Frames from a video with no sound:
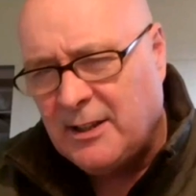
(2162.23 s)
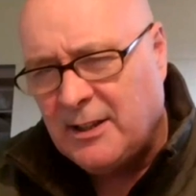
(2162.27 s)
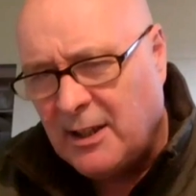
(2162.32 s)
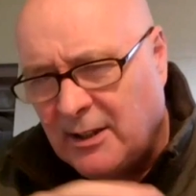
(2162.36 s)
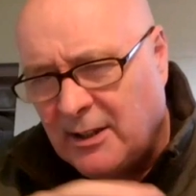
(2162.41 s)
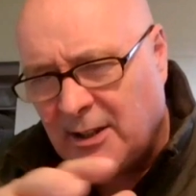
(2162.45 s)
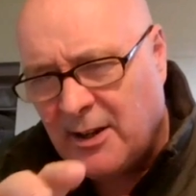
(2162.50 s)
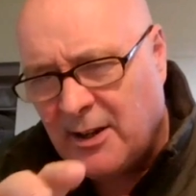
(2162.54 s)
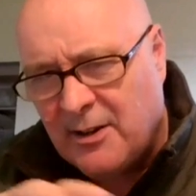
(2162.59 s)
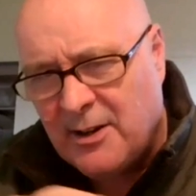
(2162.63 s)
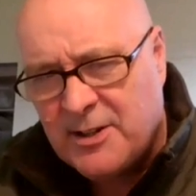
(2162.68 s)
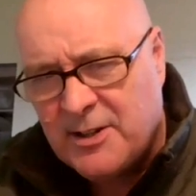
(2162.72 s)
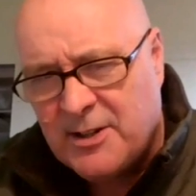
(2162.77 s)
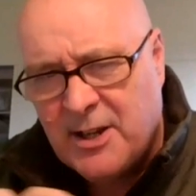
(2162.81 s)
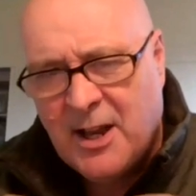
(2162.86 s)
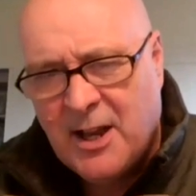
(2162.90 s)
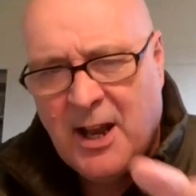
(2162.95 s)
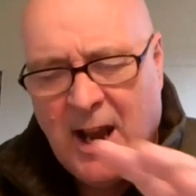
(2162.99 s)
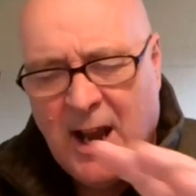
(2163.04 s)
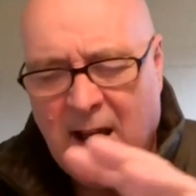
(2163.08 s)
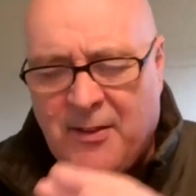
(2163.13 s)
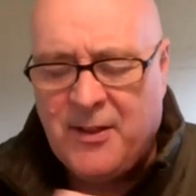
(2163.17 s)
I think there's
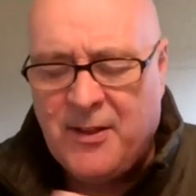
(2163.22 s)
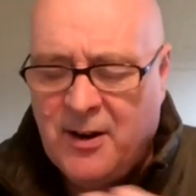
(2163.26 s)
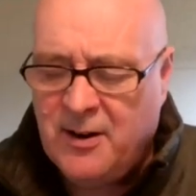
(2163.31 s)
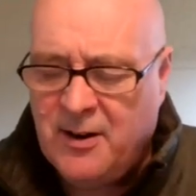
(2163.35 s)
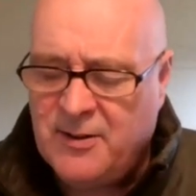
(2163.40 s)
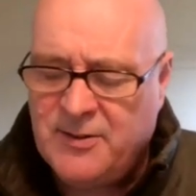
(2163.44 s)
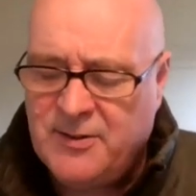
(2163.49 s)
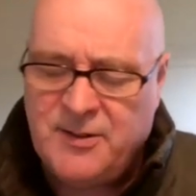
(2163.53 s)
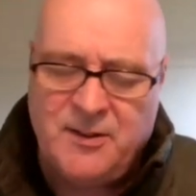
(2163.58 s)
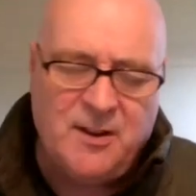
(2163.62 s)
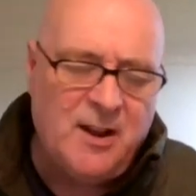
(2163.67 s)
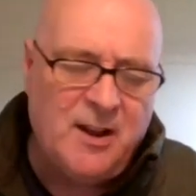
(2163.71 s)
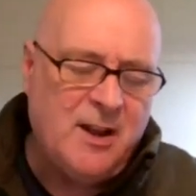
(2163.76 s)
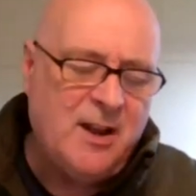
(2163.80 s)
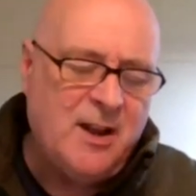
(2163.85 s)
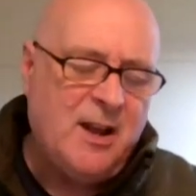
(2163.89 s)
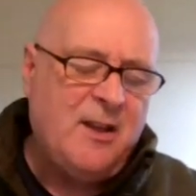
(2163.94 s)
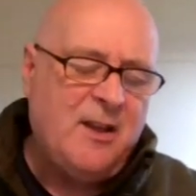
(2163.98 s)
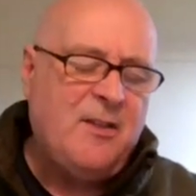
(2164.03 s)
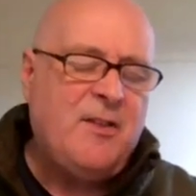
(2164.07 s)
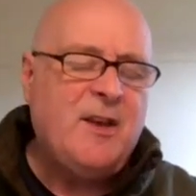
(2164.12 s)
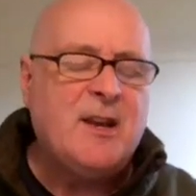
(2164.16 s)

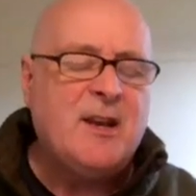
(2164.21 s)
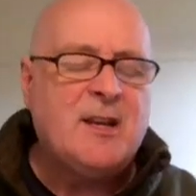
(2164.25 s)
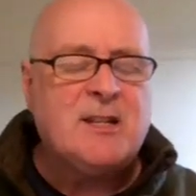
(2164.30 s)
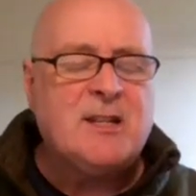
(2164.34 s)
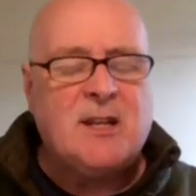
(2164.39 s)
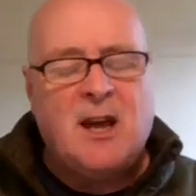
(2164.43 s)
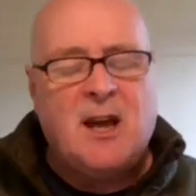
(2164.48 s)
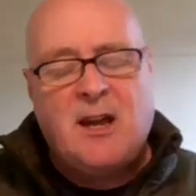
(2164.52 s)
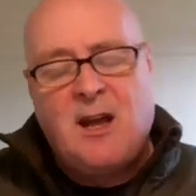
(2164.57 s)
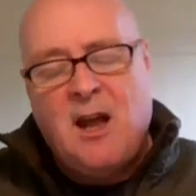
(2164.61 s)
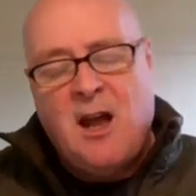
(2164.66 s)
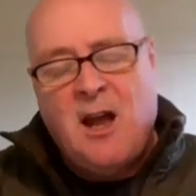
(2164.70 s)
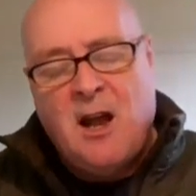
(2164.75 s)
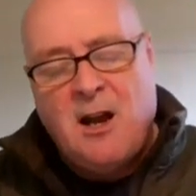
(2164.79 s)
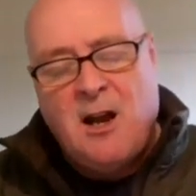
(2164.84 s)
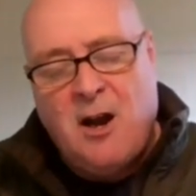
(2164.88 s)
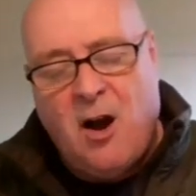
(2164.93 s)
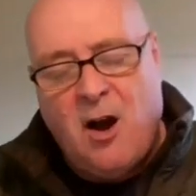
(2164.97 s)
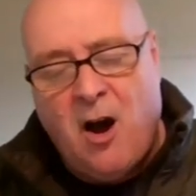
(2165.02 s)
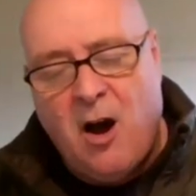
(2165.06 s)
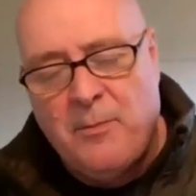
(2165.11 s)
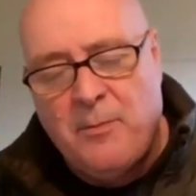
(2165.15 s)
things like
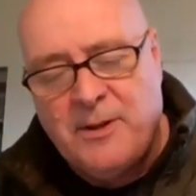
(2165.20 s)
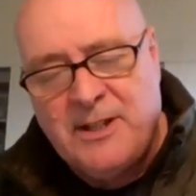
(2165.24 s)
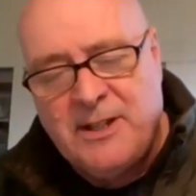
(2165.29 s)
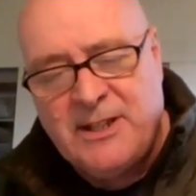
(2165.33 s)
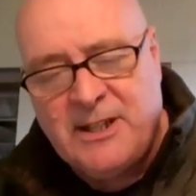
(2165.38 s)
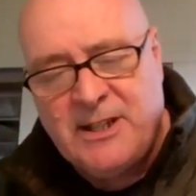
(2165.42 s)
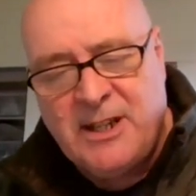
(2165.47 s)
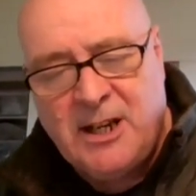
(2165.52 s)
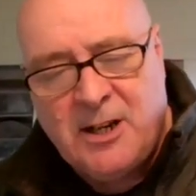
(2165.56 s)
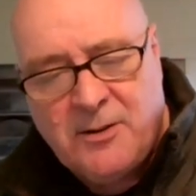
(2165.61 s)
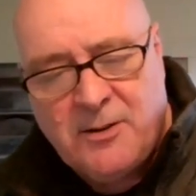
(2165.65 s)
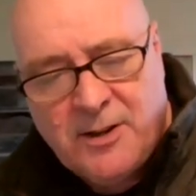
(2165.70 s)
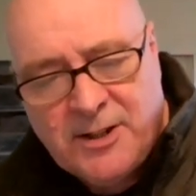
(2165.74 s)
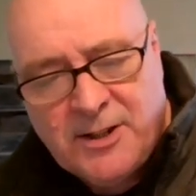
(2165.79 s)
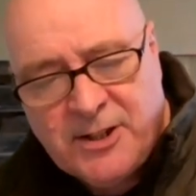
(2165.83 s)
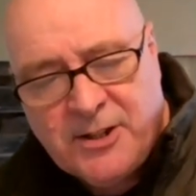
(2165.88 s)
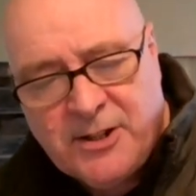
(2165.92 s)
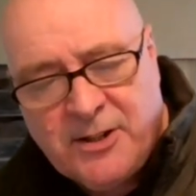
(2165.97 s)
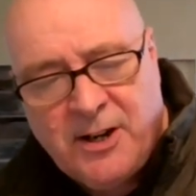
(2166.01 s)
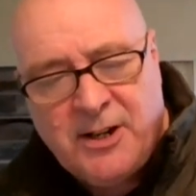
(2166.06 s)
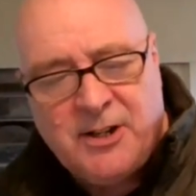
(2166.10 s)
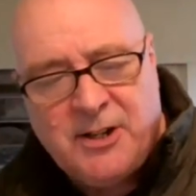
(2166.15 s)
carbon
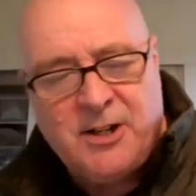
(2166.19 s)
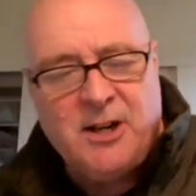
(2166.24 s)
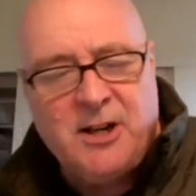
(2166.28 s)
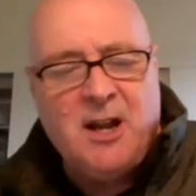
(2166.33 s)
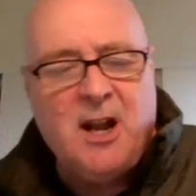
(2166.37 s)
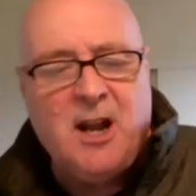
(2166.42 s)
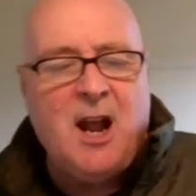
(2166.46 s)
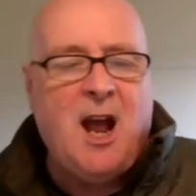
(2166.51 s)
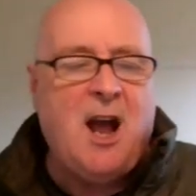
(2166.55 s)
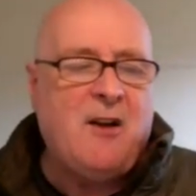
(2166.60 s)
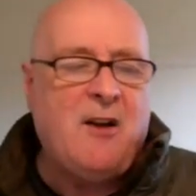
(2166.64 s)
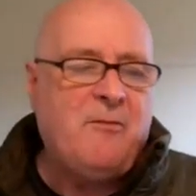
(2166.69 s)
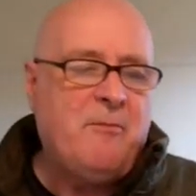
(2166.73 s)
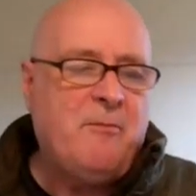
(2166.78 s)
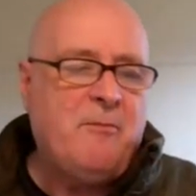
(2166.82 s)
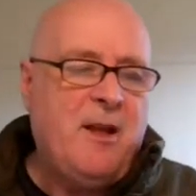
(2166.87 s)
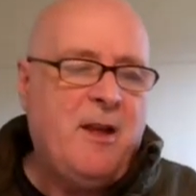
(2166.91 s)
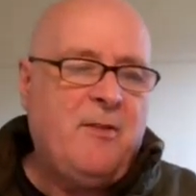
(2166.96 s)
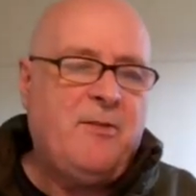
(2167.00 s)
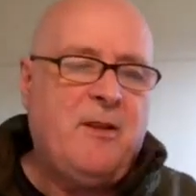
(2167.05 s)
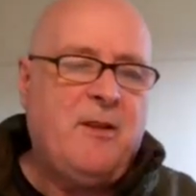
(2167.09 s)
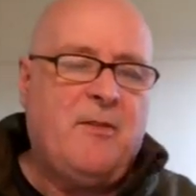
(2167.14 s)
sequestration have
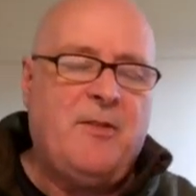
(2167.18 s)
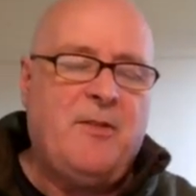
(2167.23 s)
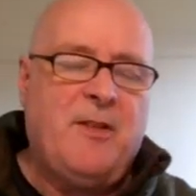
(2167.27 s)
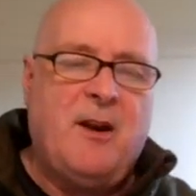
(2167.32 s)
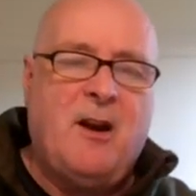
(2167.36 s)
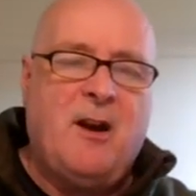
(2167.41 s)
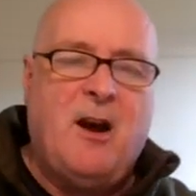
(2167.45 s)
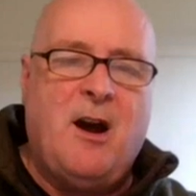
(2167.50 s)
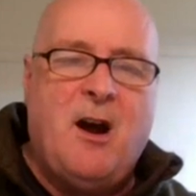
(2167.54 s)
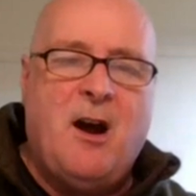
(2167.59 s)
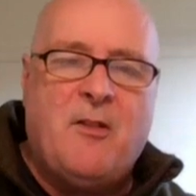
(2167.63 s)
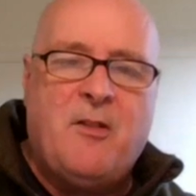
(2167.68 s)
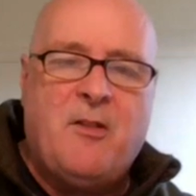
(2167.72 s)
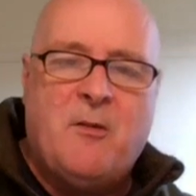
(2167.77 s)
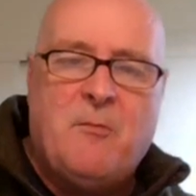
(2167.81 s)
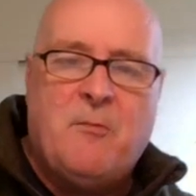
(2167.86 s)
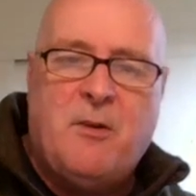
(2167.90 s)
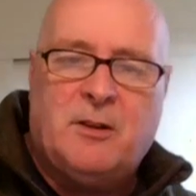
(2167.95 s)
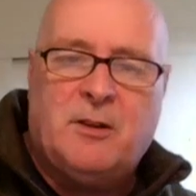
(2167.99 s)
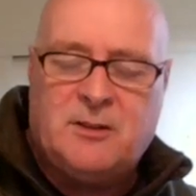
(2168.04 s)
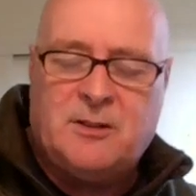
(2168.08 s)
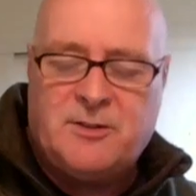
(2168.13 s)
meant that there are other
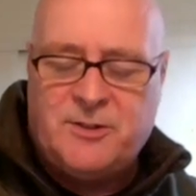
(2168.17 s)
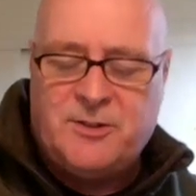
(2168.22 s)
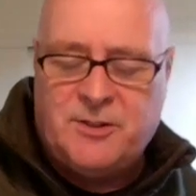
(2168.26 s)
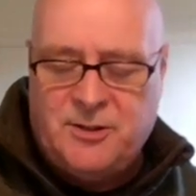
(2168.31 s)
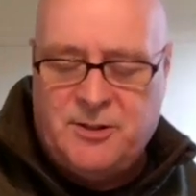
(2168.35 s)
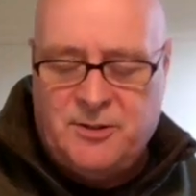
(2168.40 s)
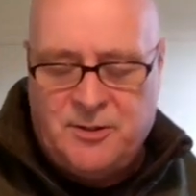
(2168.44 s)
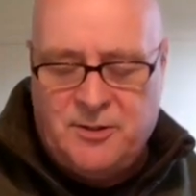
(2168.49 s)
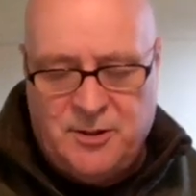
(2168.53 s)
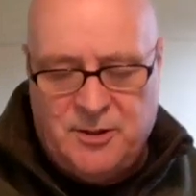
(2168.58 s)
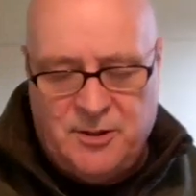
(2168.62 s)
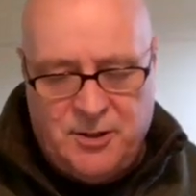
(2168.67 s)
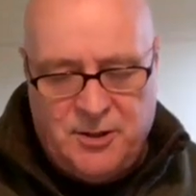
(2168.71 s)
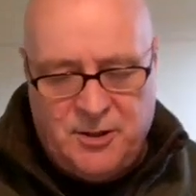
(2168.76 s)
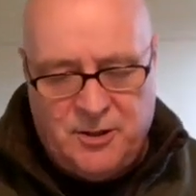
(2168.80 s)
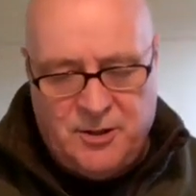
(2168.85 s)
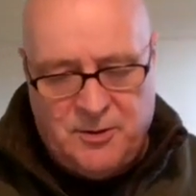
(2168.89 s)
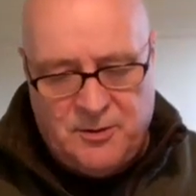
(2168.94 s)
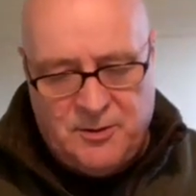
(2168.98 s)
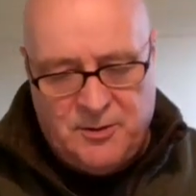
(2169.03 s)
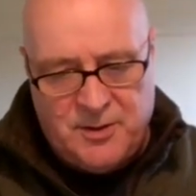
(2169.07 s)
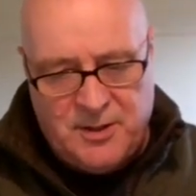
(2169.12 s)
models that you can
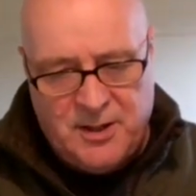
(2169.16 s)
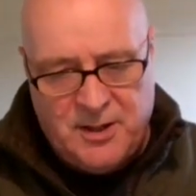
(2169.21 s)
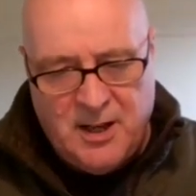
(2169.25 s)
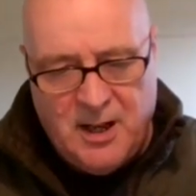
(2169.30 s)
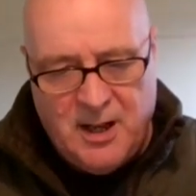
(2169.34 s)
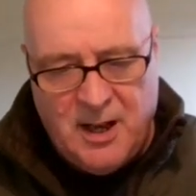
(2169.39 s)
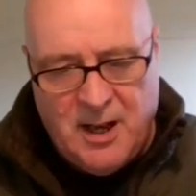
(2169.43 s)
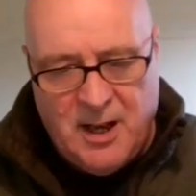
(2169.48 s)
use.